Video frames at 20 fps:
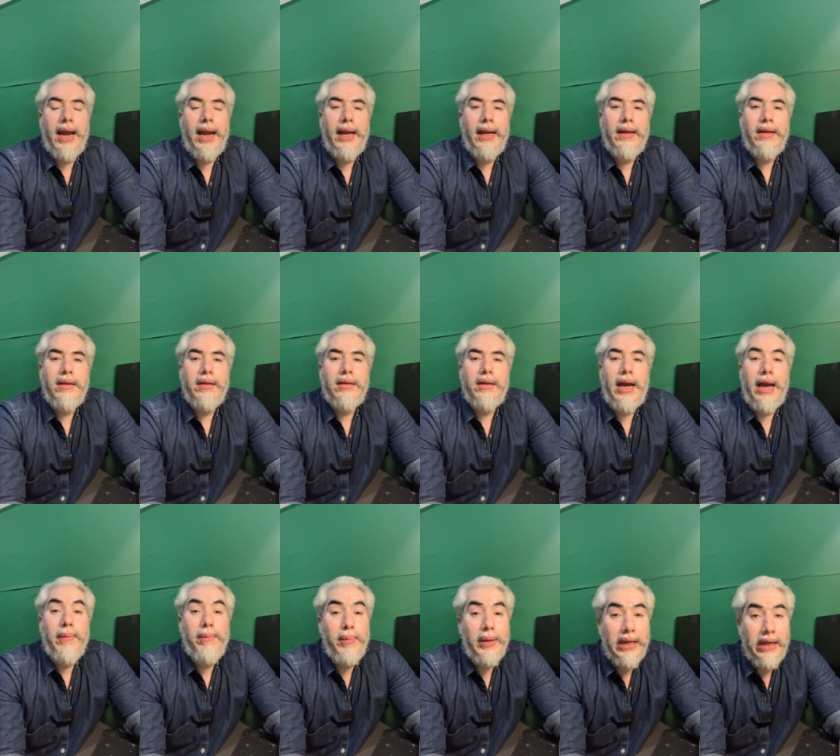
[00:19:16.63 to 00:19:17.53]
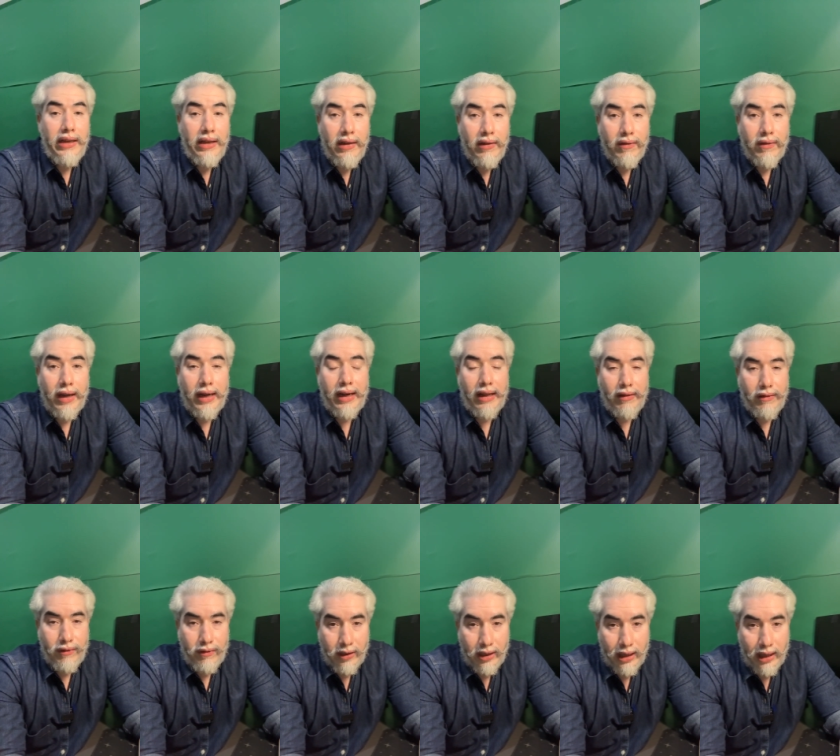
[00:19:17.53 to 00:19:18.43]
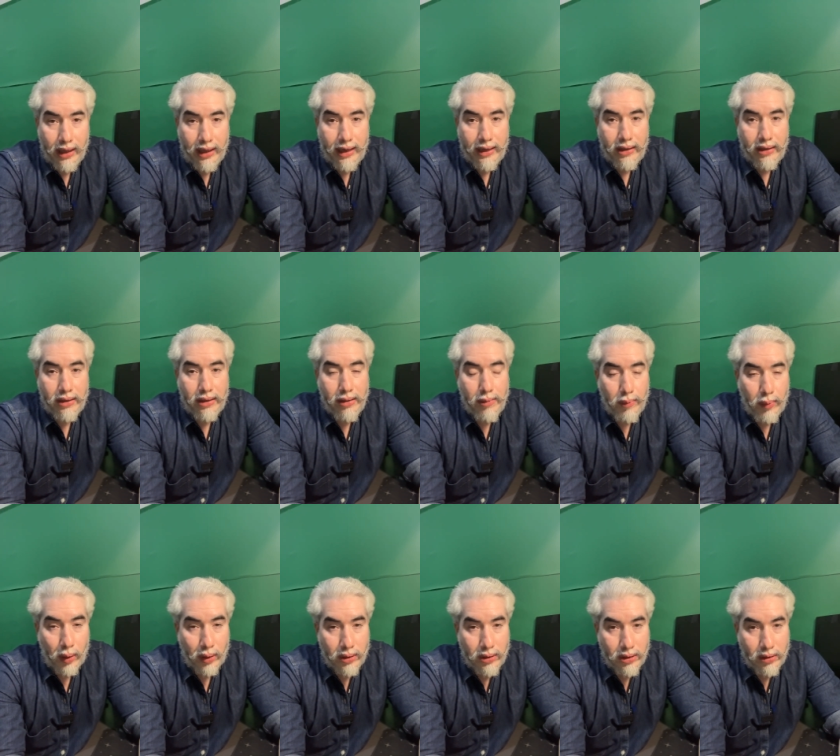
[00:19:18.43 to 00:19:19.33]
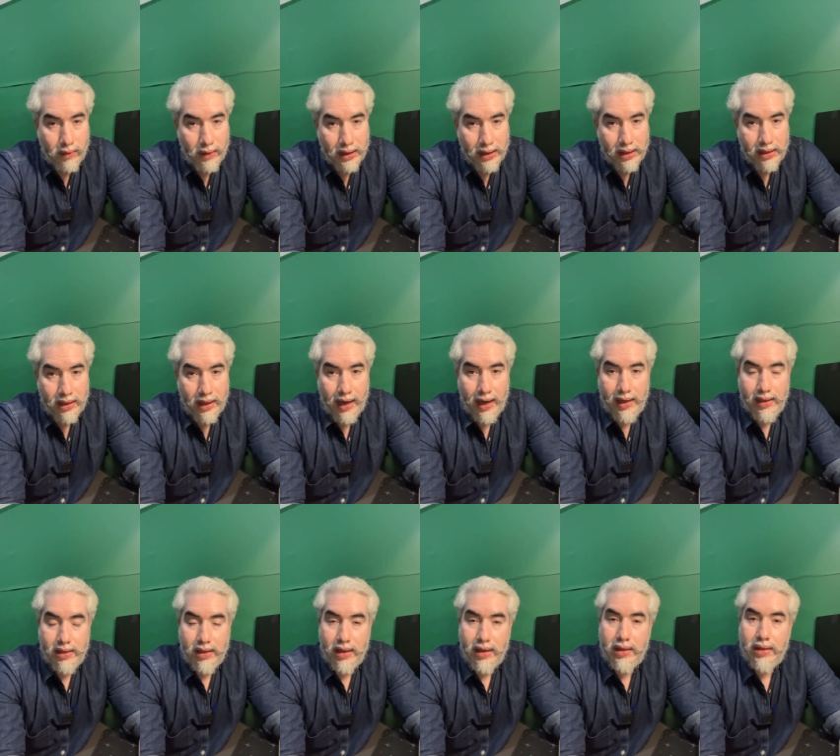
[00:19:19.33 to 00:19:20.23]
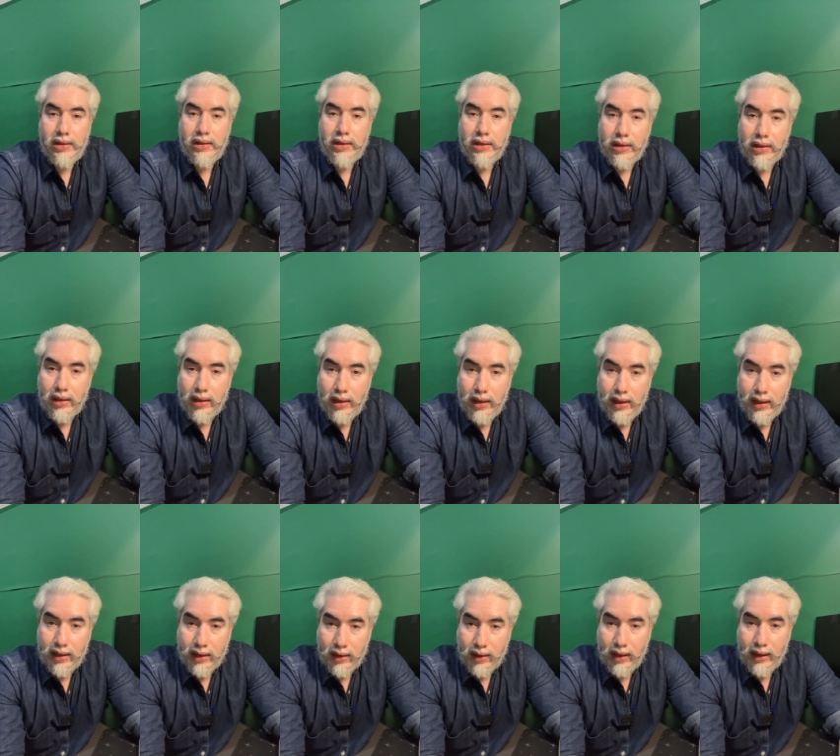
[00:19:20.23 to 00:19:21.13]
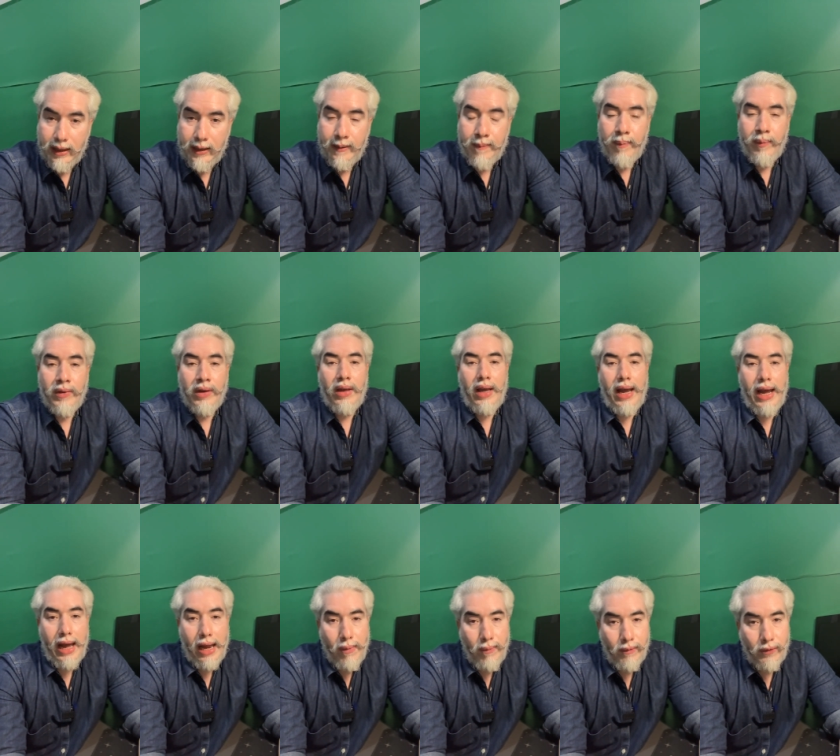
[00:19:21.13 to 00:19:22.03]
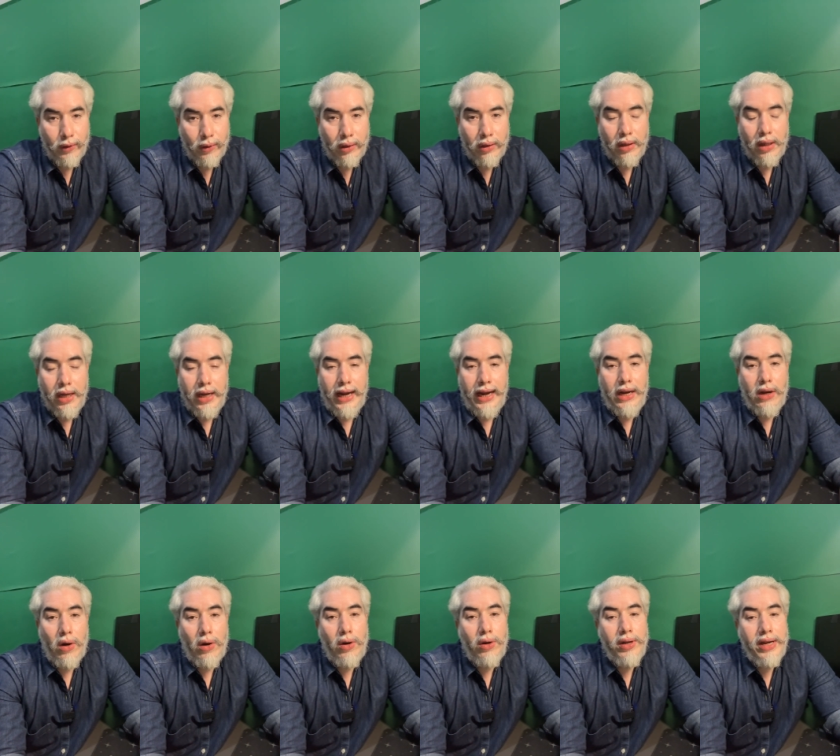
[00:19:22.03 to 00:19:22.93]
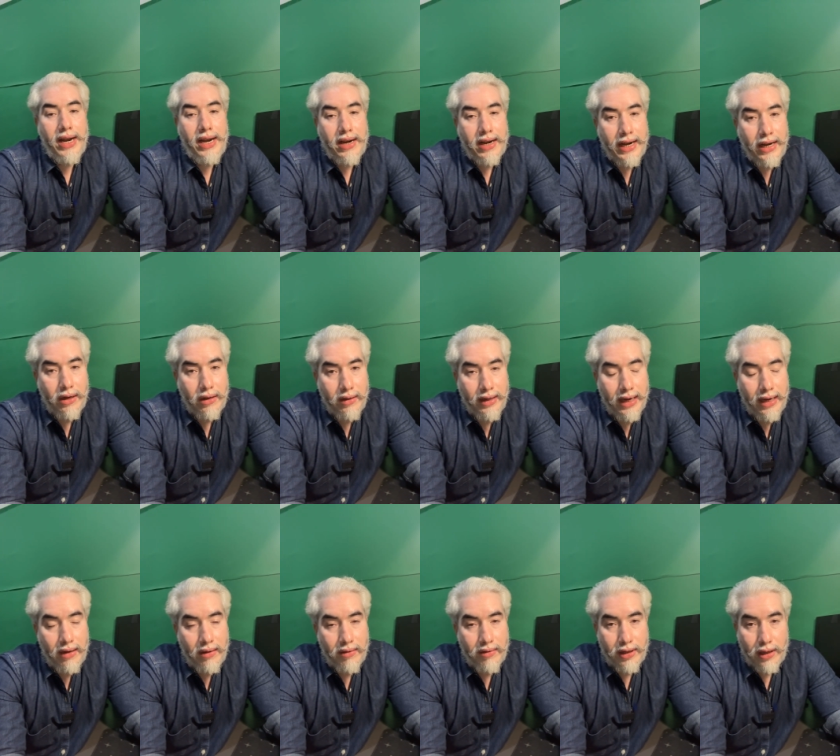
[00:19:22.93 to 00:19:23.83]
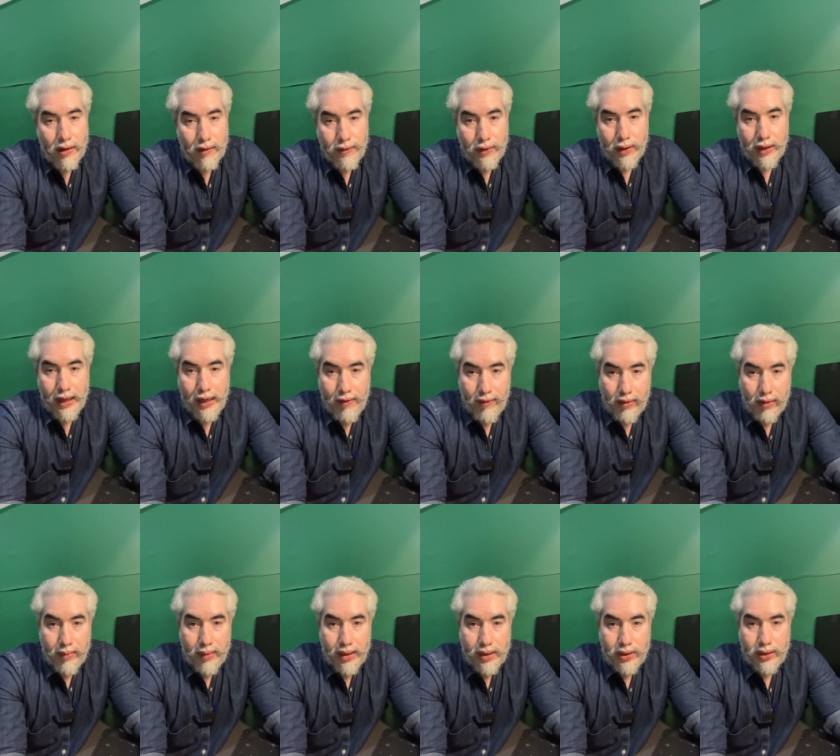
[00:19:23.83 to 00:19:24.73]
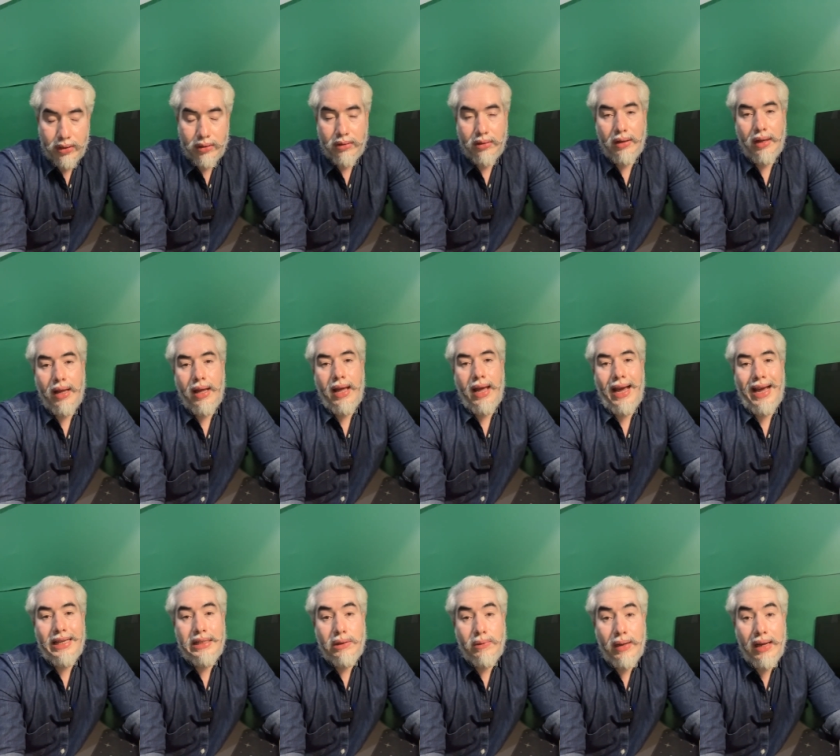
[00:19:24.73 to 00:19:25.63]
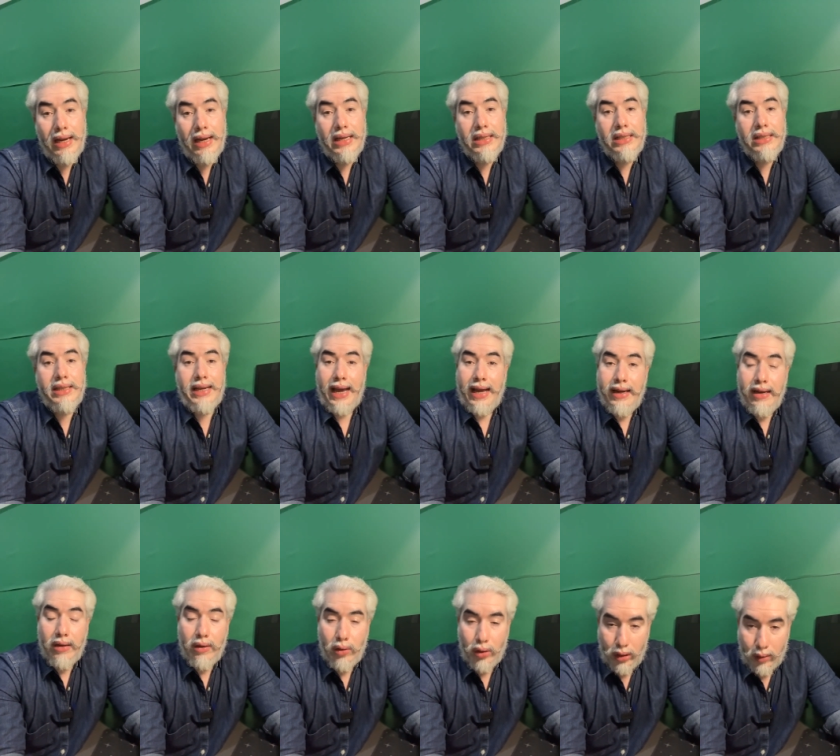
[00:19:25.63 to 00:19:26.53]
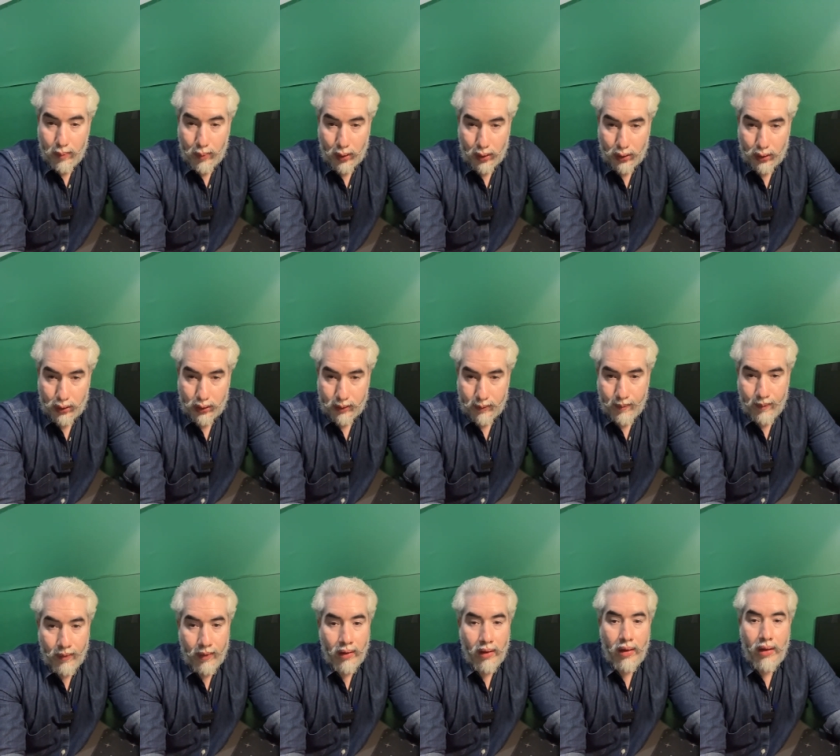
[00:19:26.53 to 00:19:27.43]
And I believe and I feel that the importance of exercise is really, really helpful in order to get right, get rid of your inflammation as well as carry a good posture.